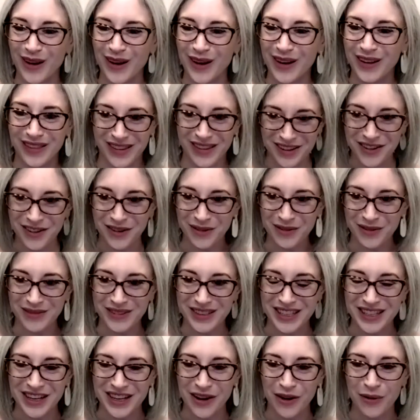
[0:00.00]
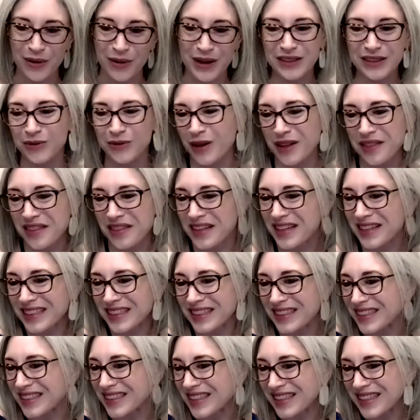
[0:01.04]
a loan. You know, it's one thing to
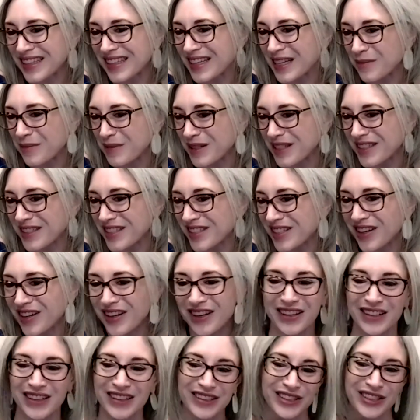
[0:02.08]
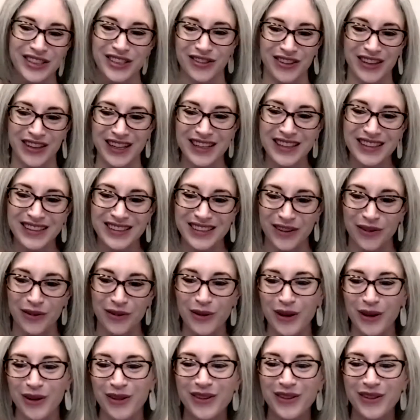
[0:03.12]
see the image on a screen. It's a whole
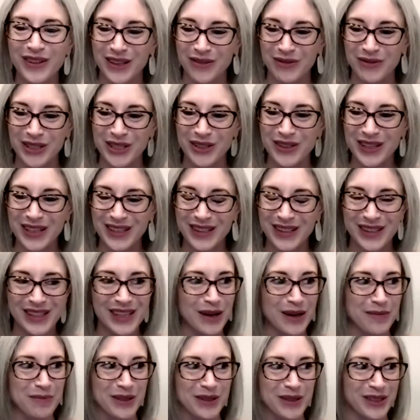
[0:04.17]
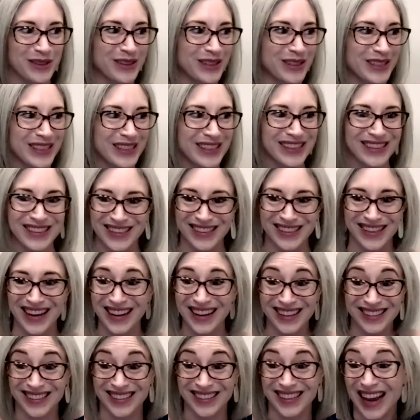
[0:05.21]
other thing when you get the opportunity to
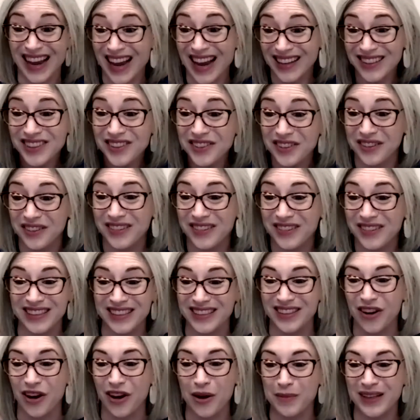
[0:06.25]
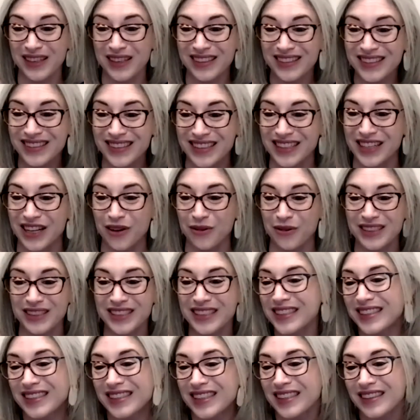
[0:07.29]
actually handle these garments, you know, and to
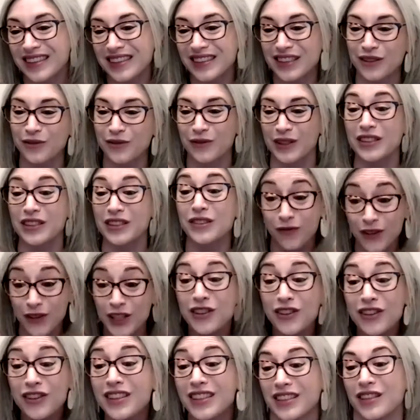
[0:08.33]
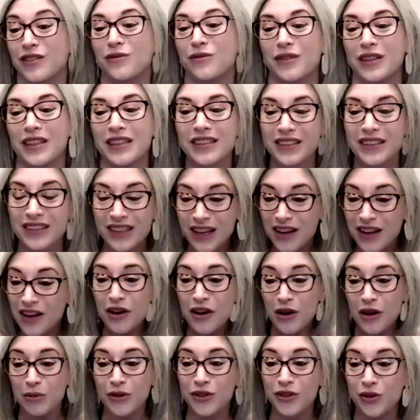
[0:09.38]
see the difference, feel the difference
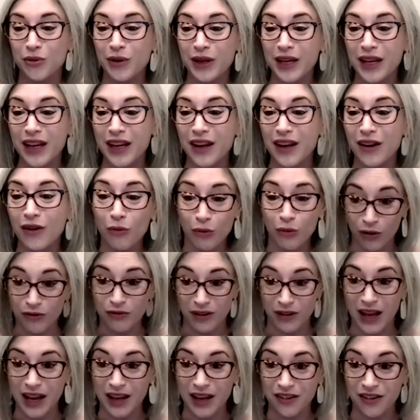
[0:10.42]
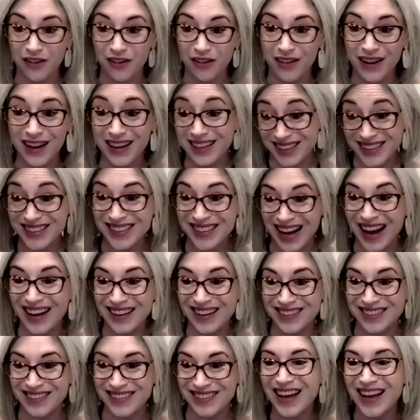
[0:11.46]
between wool flannel and
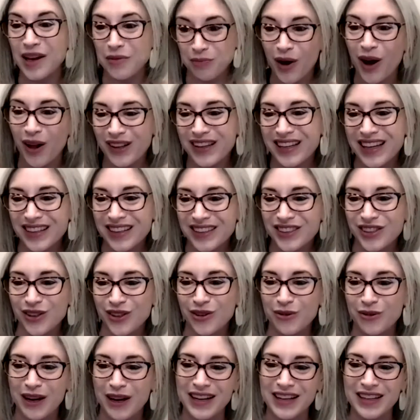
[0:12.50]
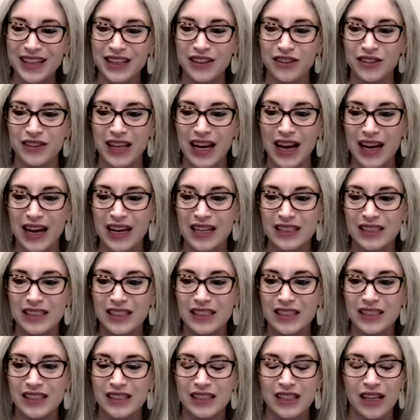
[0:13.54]
satin and polyester, right? You know,
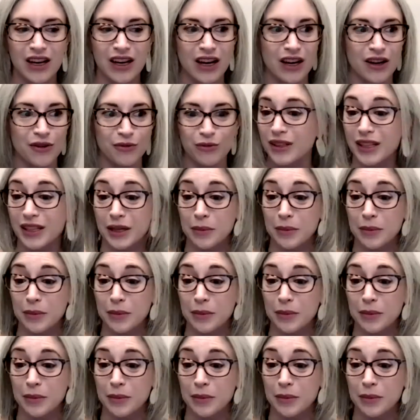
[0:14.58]
that's really